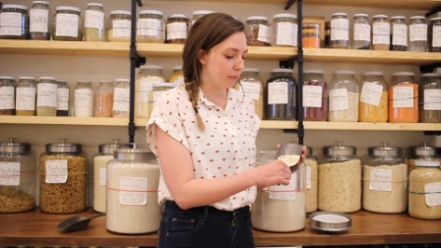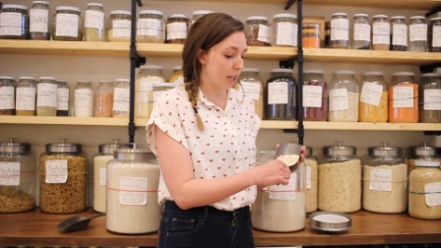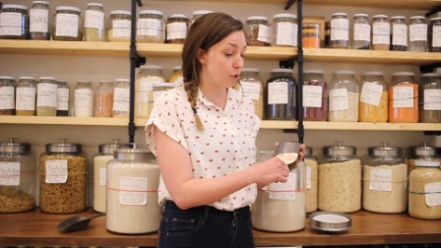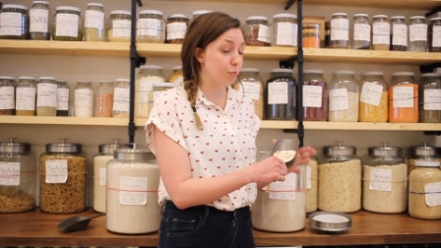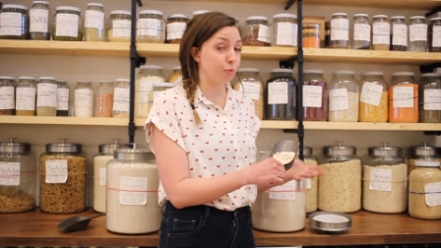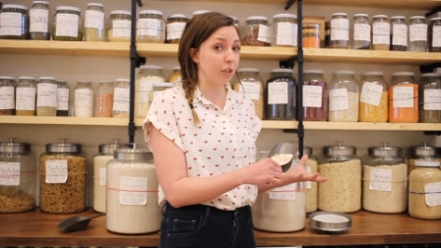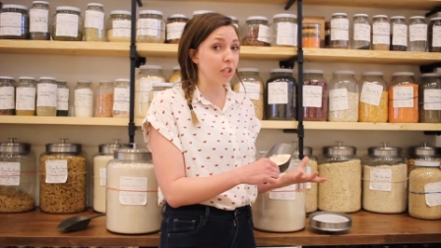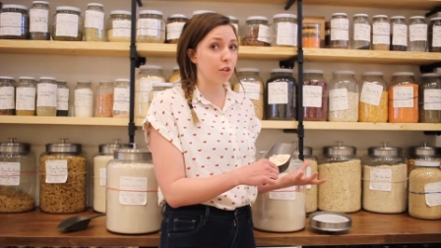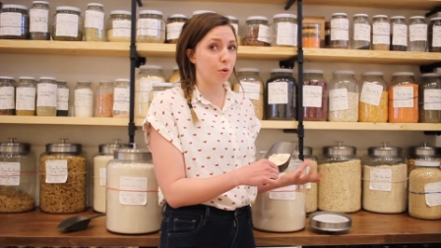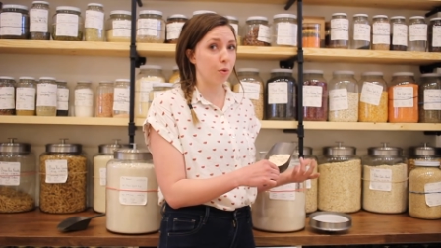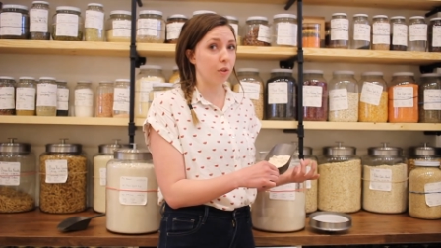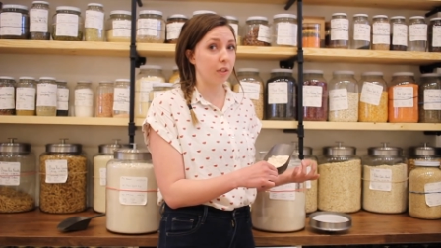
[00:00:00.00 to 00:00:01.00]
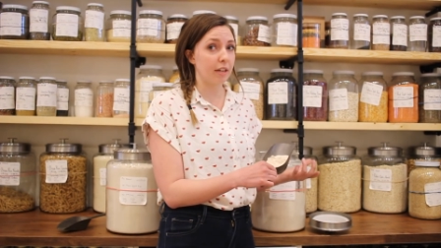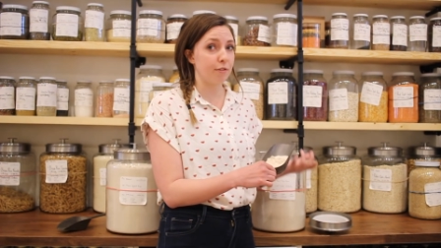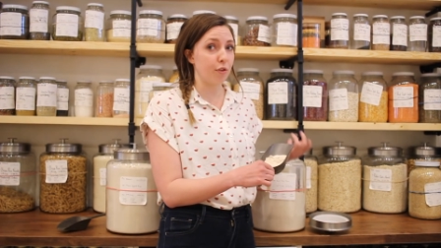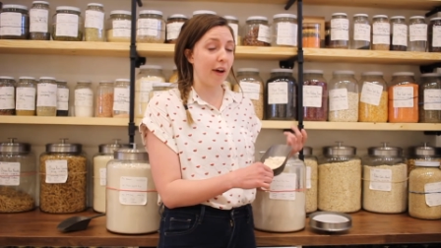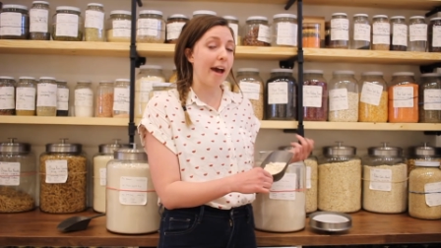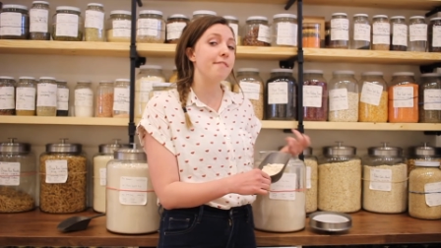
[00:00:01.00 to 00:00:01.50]
It's really cool. If
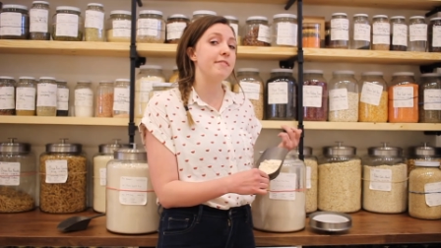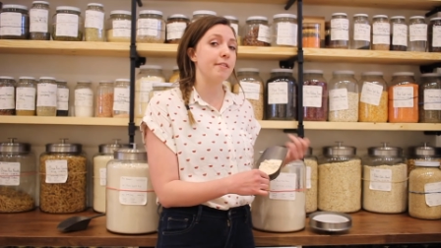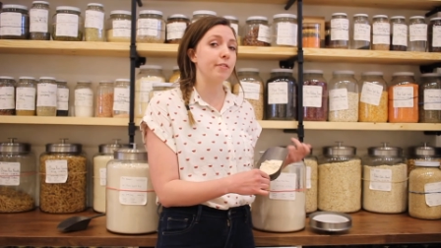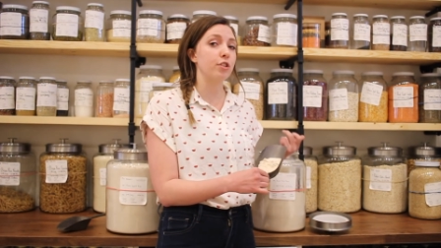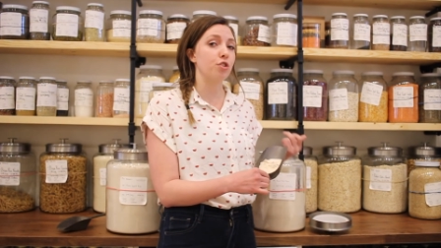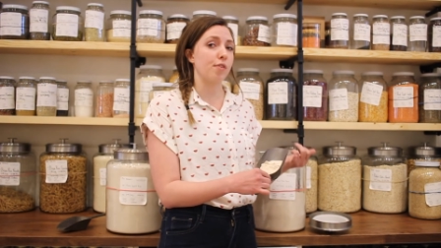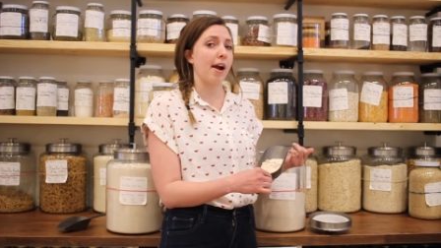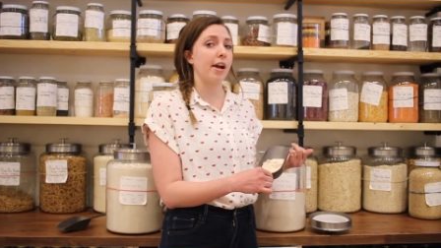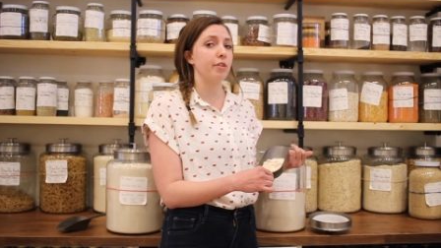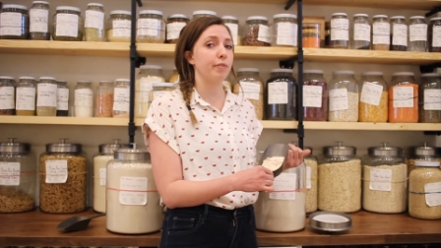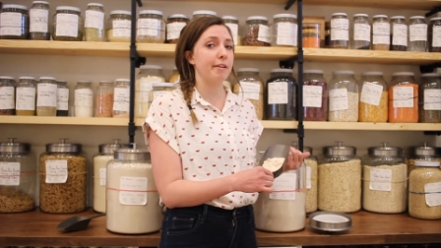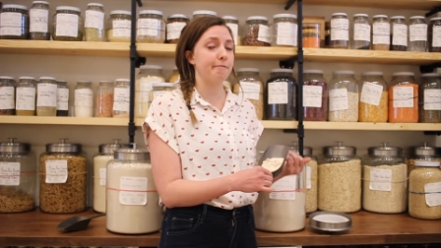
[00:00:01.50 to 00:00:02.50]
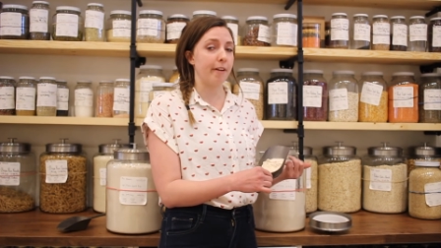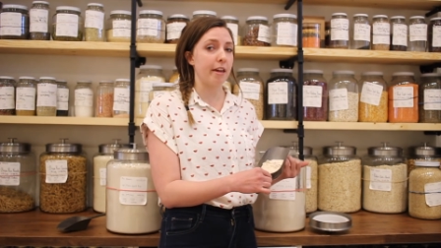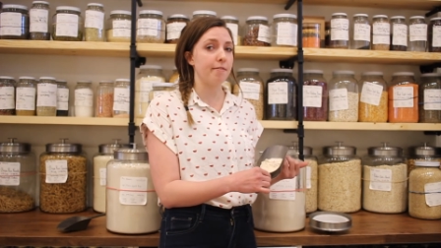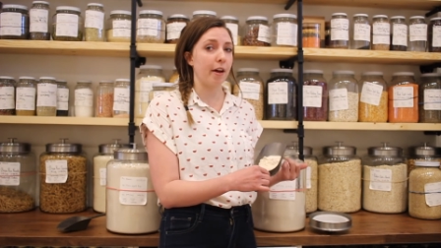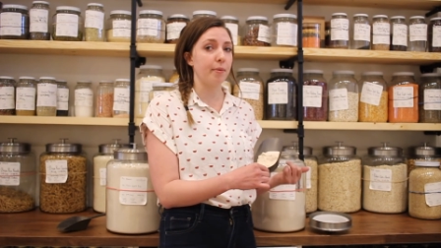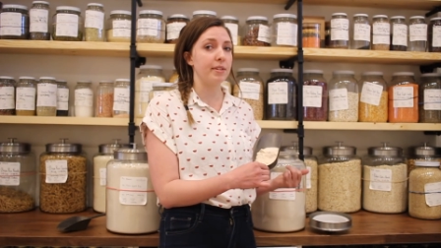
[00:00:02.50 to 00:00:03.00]
you have never tried red
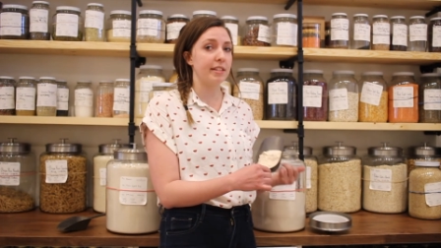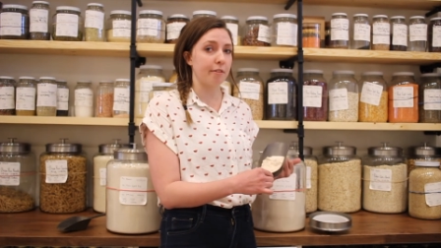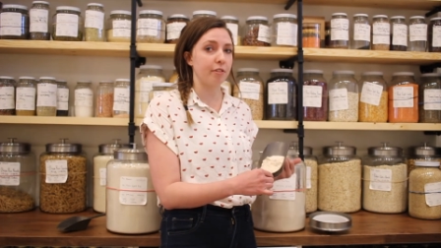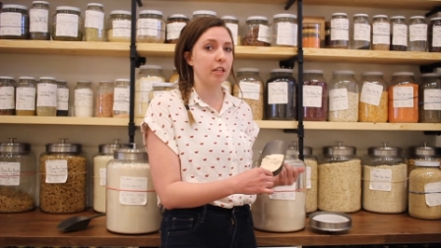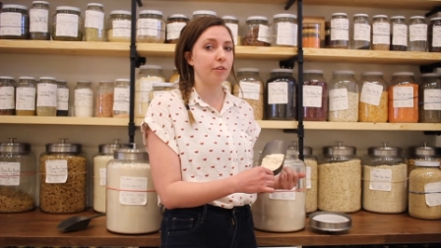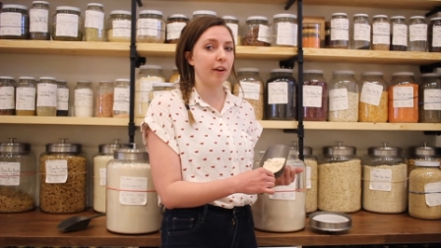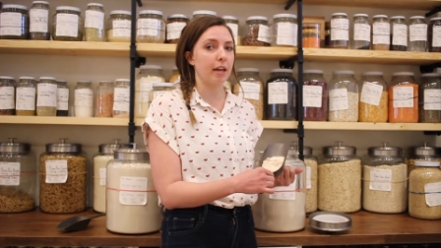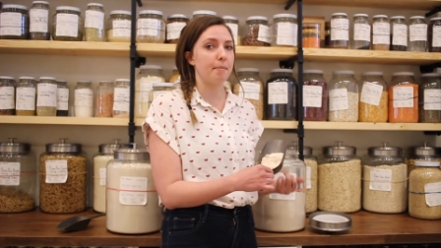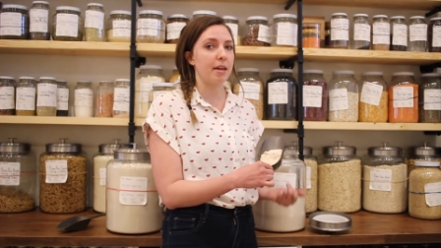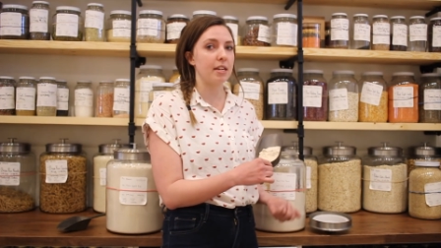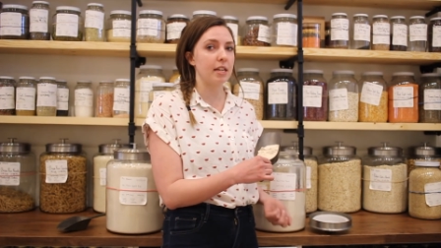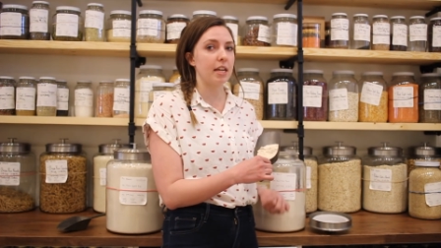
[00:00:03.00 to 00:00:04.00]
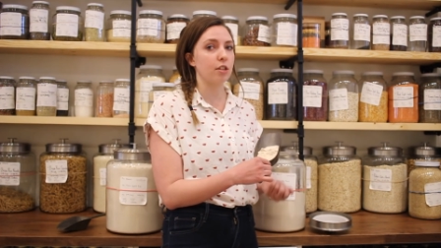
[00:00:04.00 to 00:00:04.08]
Fife, I would definitely recommend it.